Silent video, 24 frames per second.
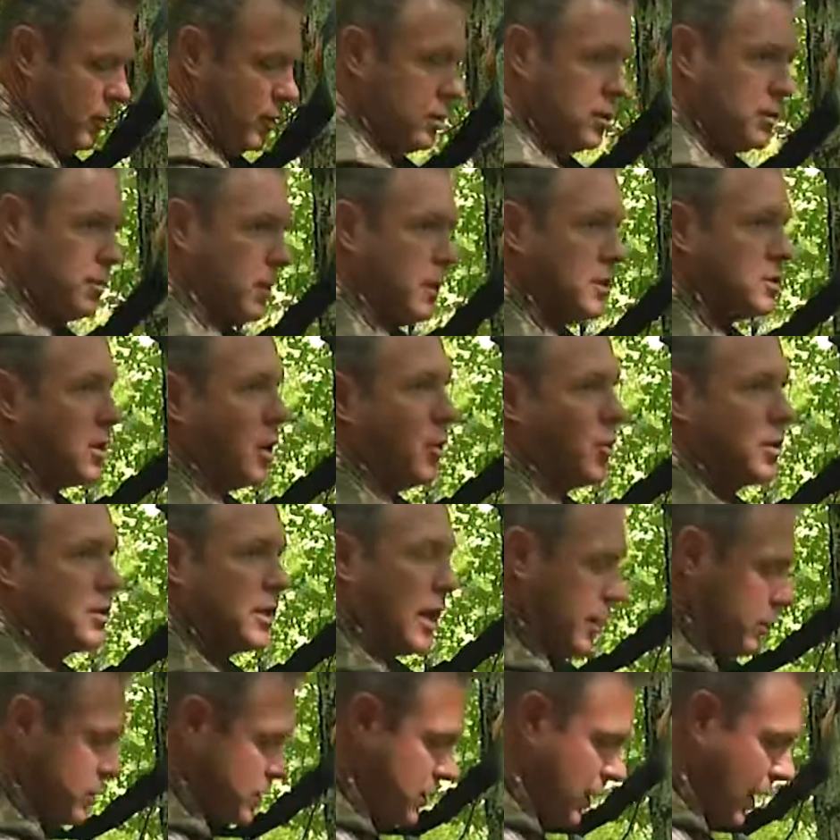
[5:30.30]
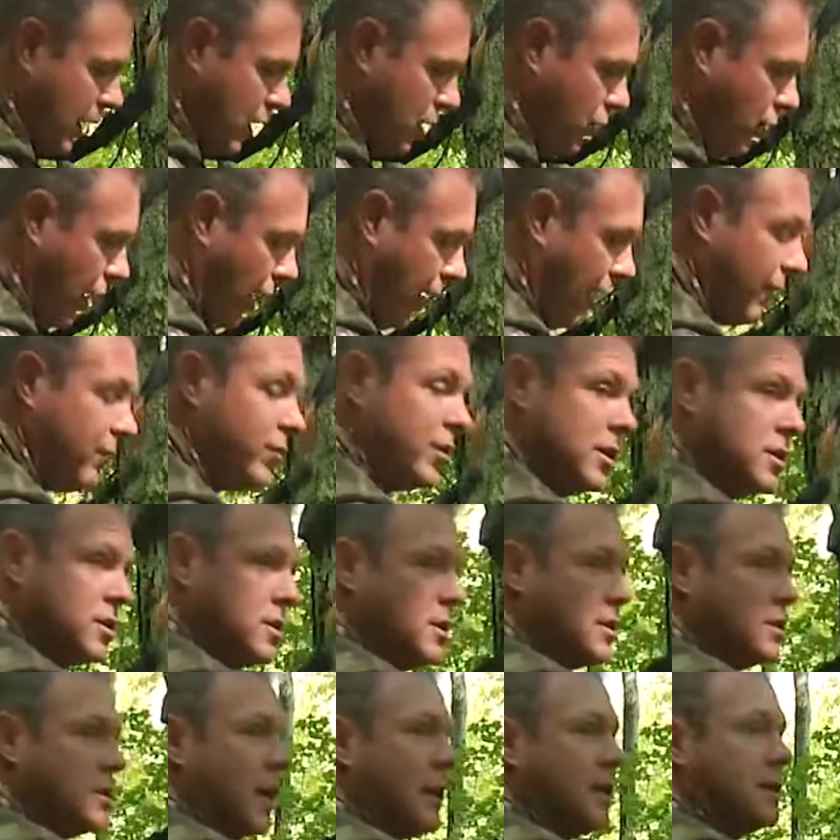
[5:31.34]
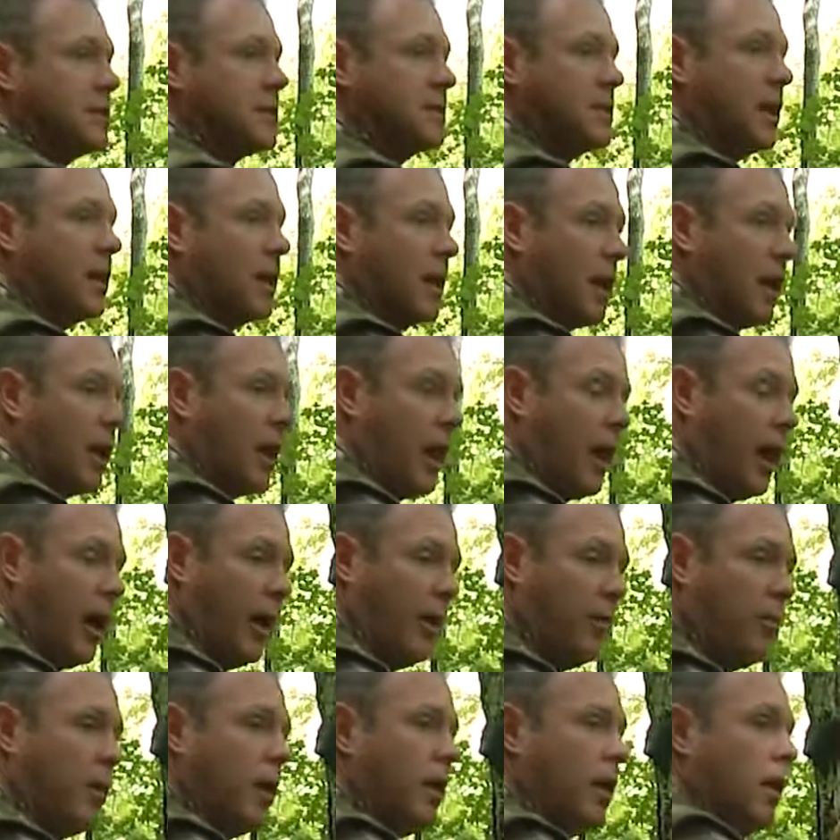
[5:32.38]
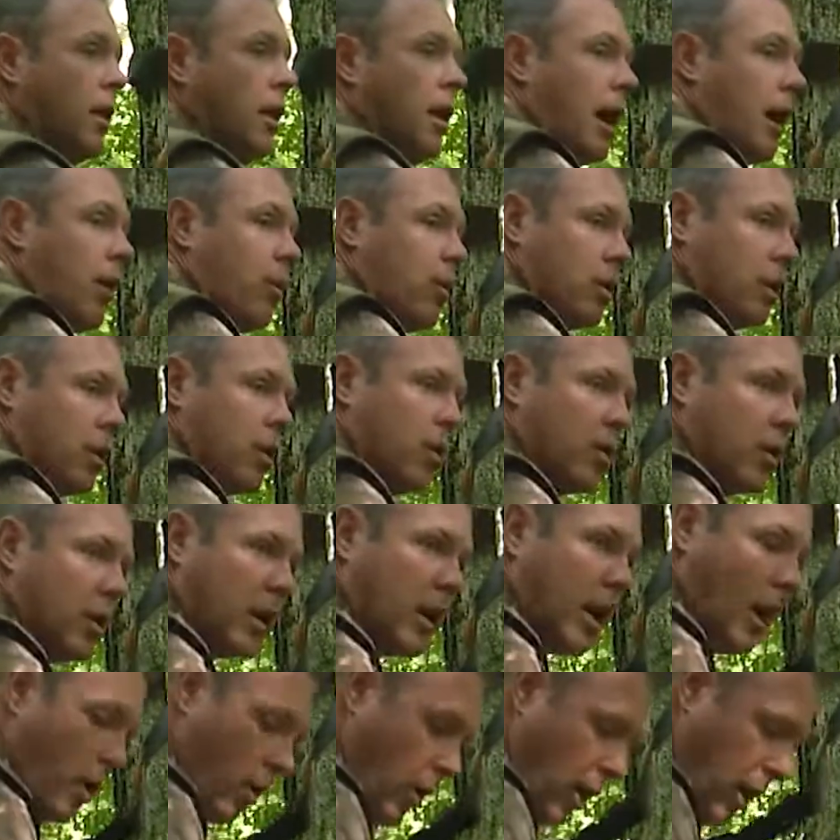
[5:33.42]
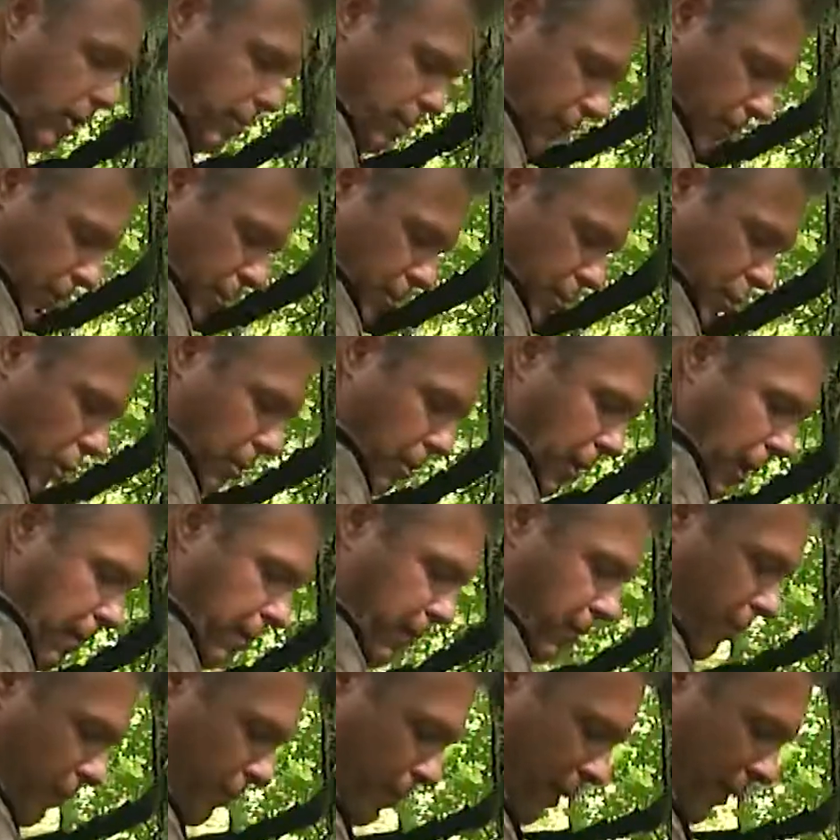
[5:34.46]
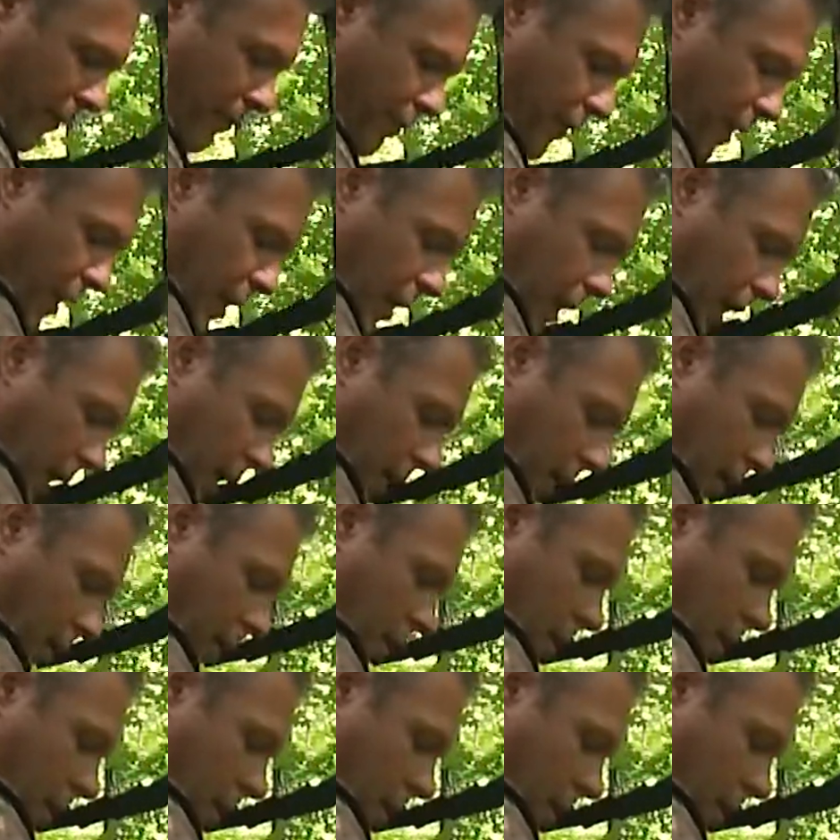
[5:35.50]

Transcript: It depends on what type of stand you have. This is a sit and climb. I will literally go up, put my feet down,